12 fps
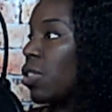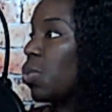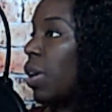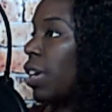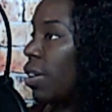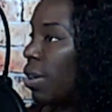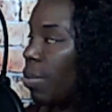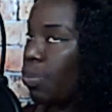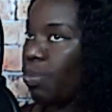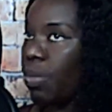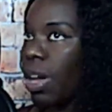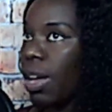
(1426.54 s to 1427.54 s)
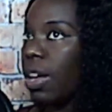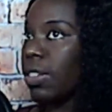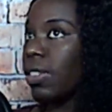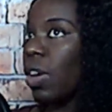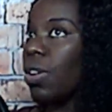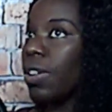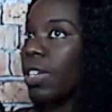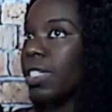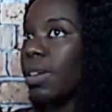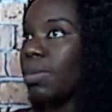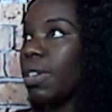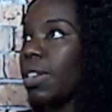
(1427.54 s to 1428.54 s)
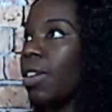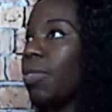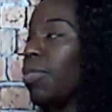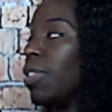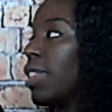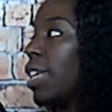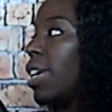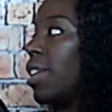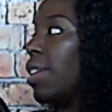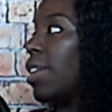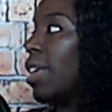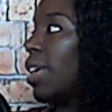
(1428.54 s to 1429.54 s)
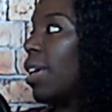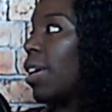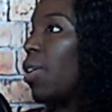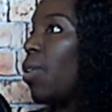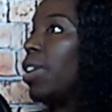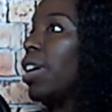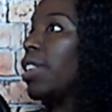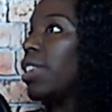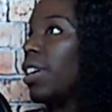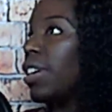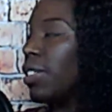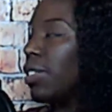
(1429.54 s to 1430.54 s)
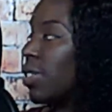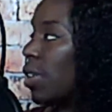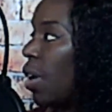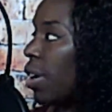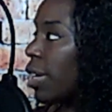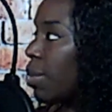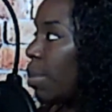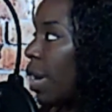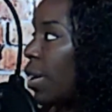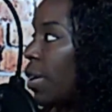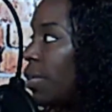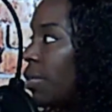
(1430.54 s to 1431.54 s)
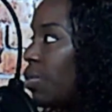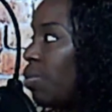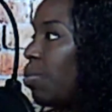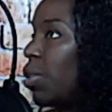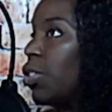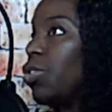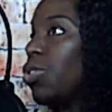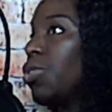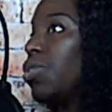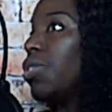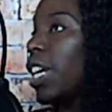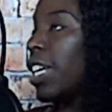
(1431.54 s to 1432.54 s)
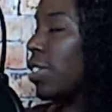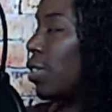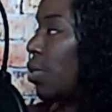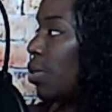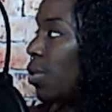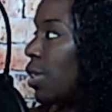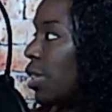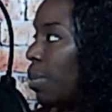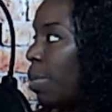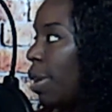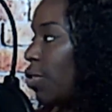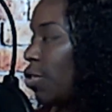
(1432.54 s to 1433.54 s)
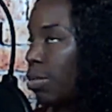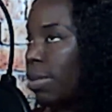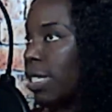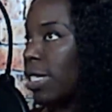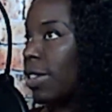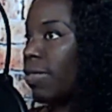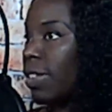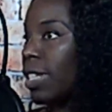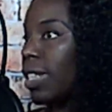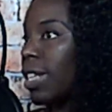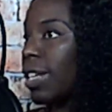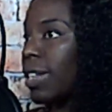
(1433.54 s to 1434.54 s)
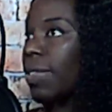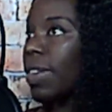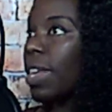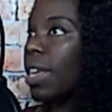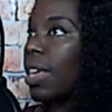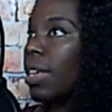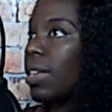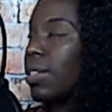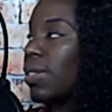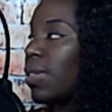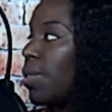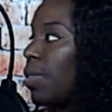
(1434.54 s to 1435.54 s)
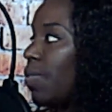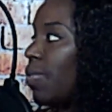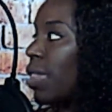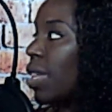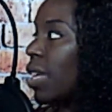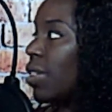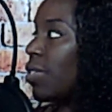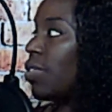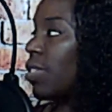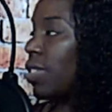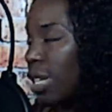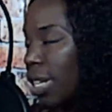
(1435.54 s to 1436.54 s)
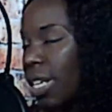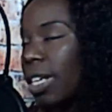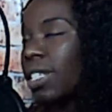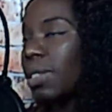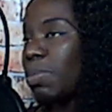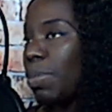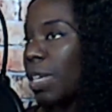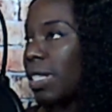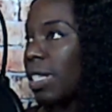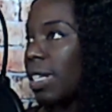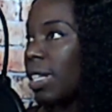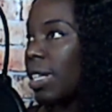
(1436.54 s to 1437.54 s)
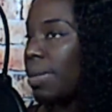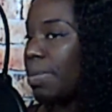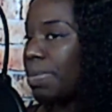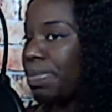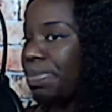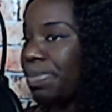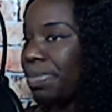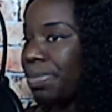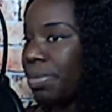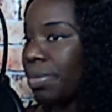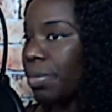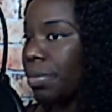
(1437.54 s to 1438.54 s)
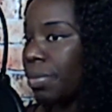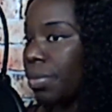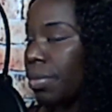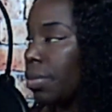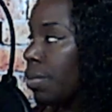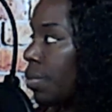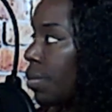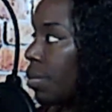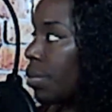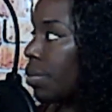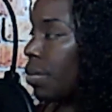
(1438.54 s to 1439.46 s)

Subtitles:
when assault is something different than going out there and talking about what you like to do in the bedroom and stuff like that. So it's basically. Hey, tell us what you think.